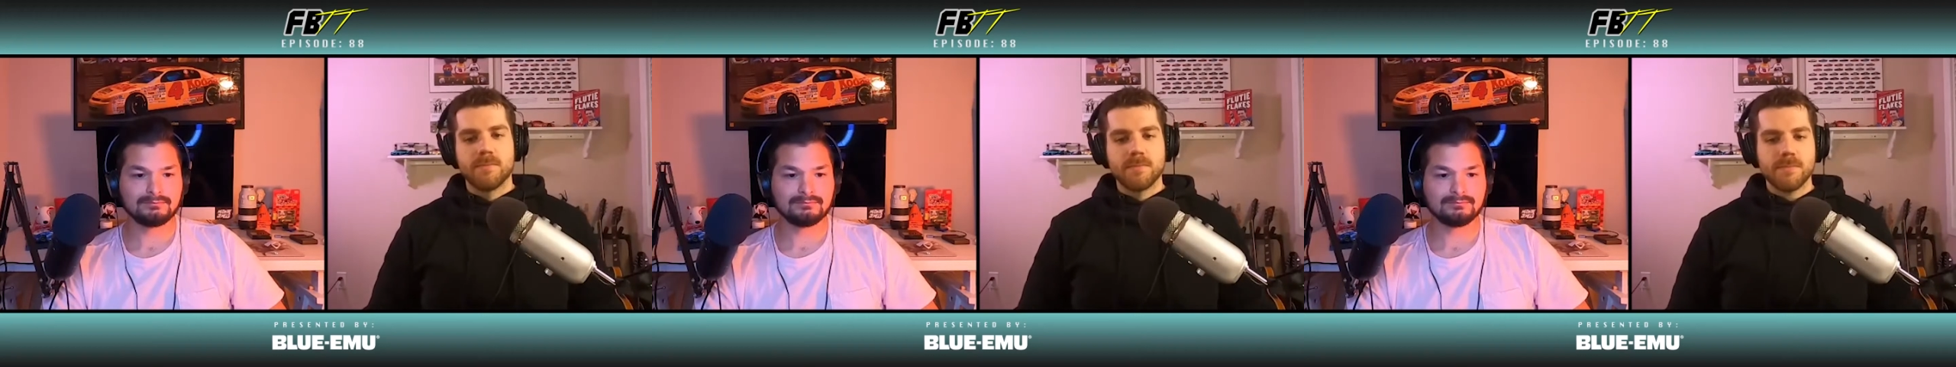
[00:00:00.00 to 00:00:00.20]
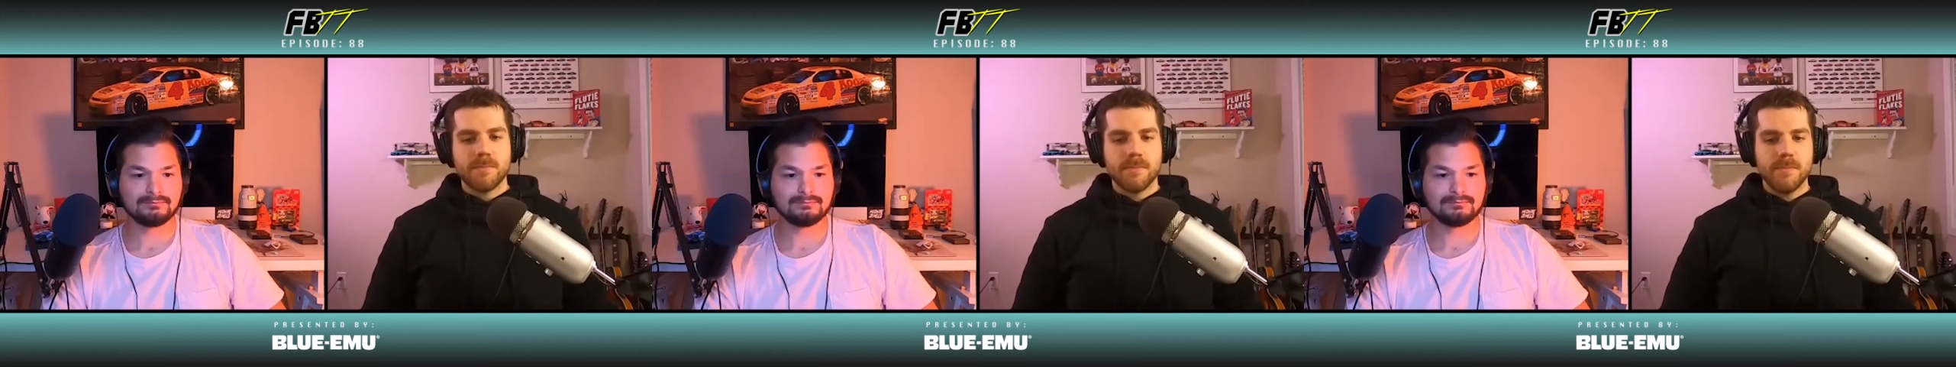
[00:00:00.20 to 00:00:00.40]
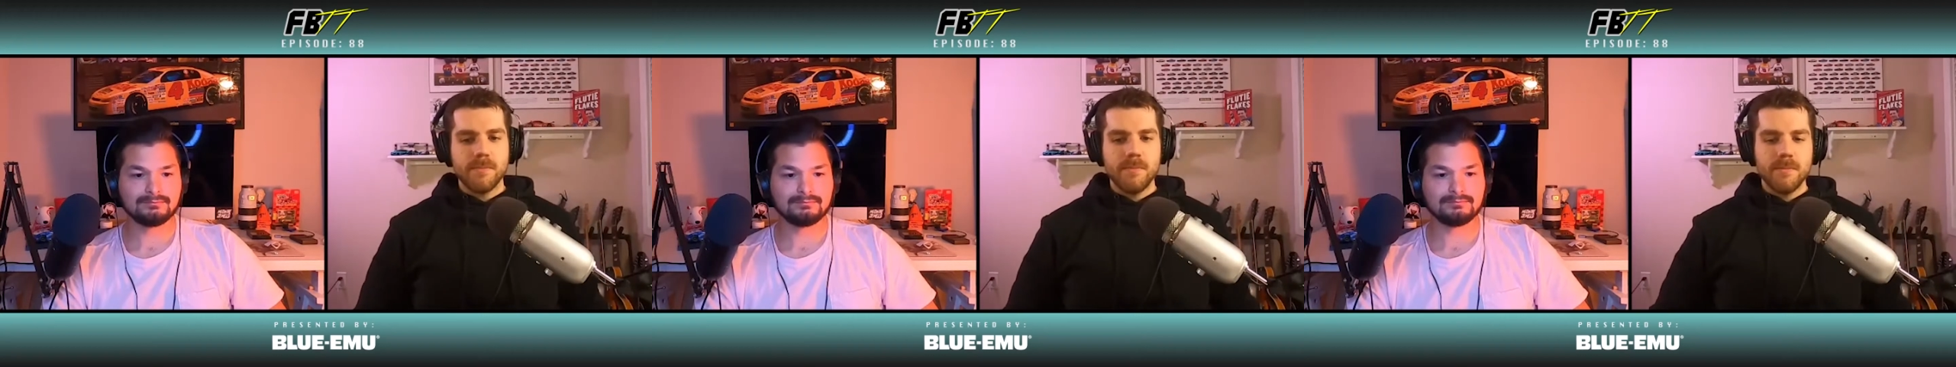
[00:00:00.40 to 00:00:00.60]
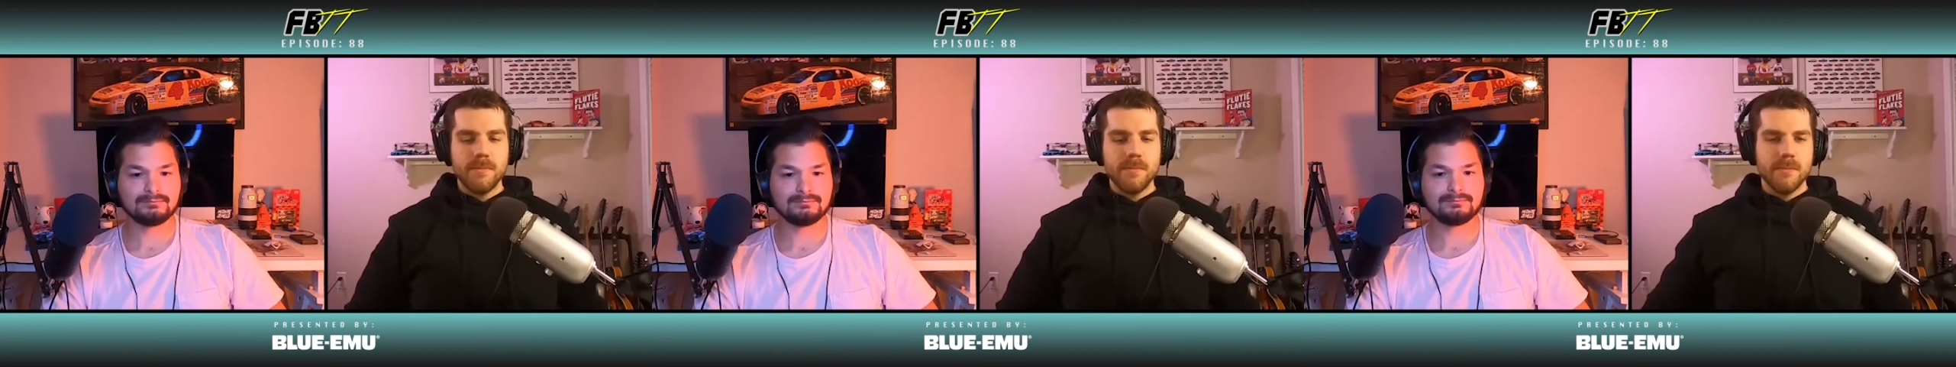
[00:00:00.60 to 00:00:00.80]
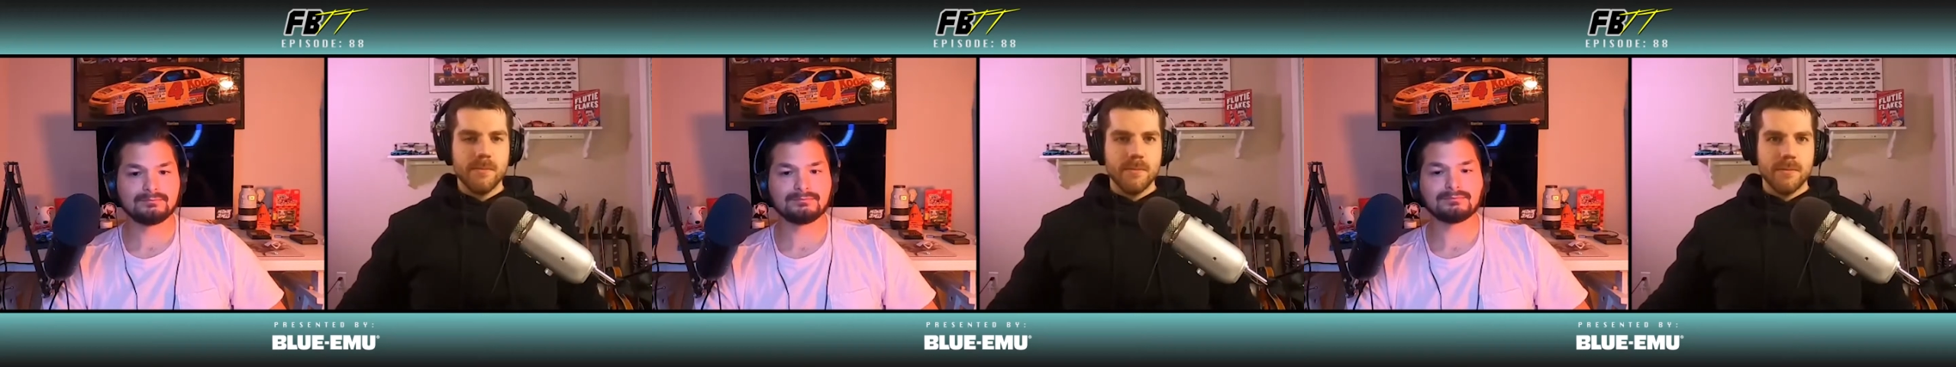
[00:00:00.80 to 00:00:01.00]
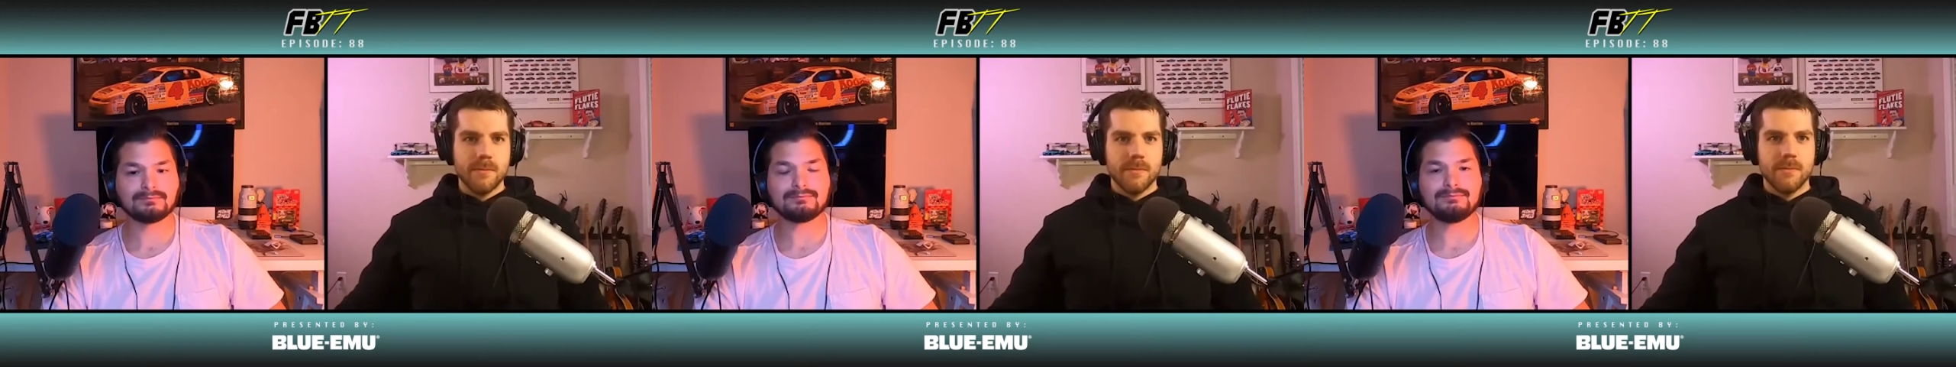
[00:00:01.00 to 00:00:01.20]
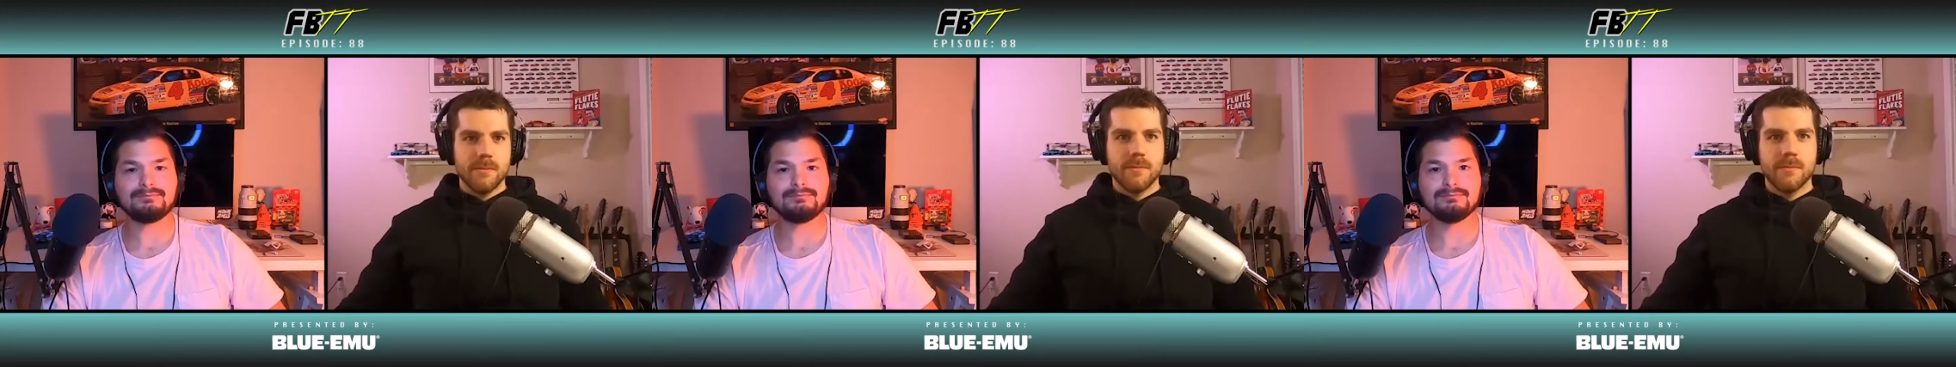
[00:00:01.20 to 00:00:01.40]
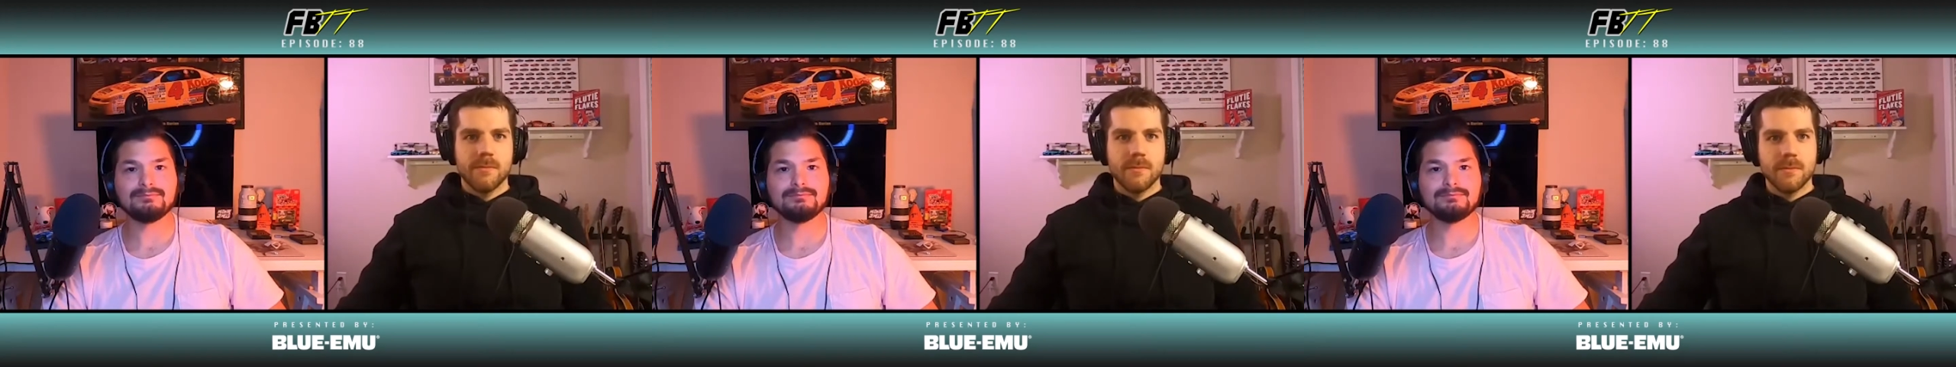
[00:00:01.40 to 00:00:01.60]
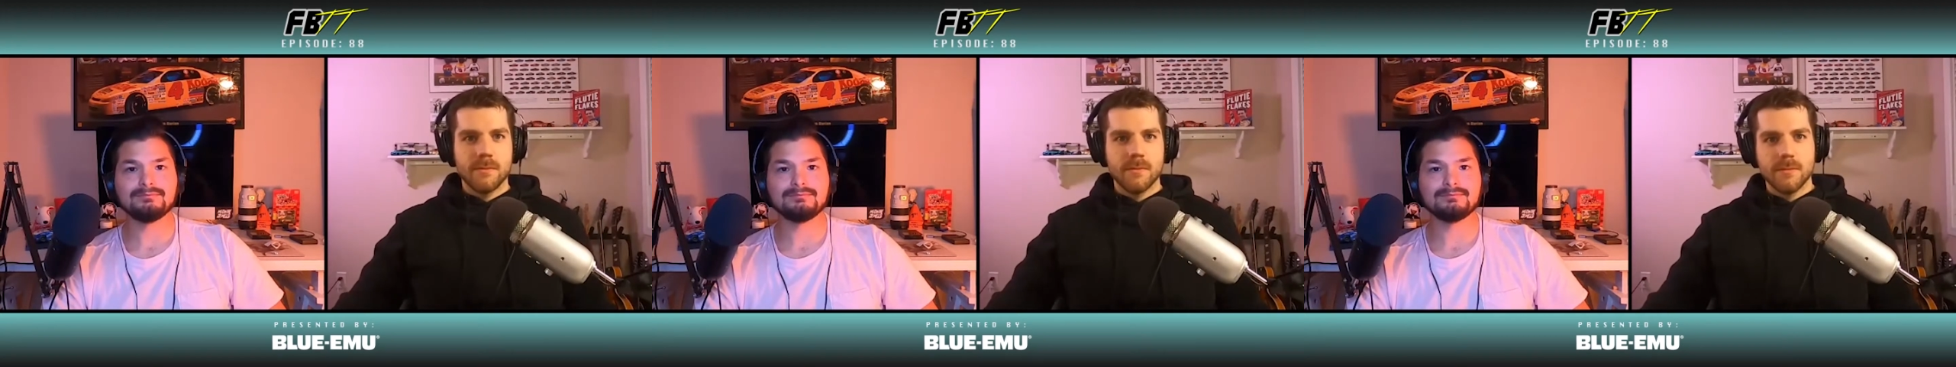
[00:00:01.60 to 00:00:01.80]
No one is speaking in this clip.